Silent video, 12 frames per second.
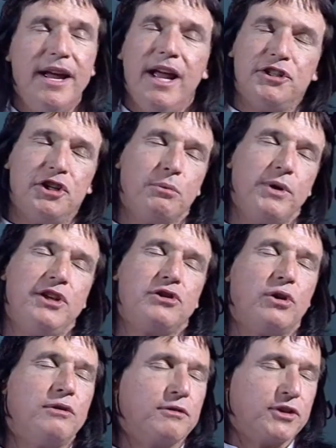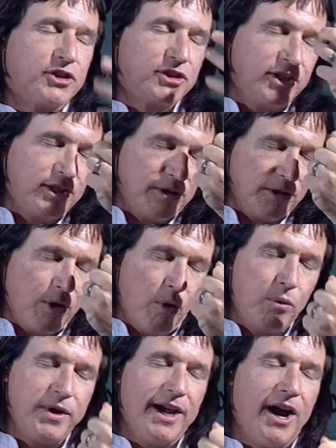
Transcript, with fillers: She reached over, still holding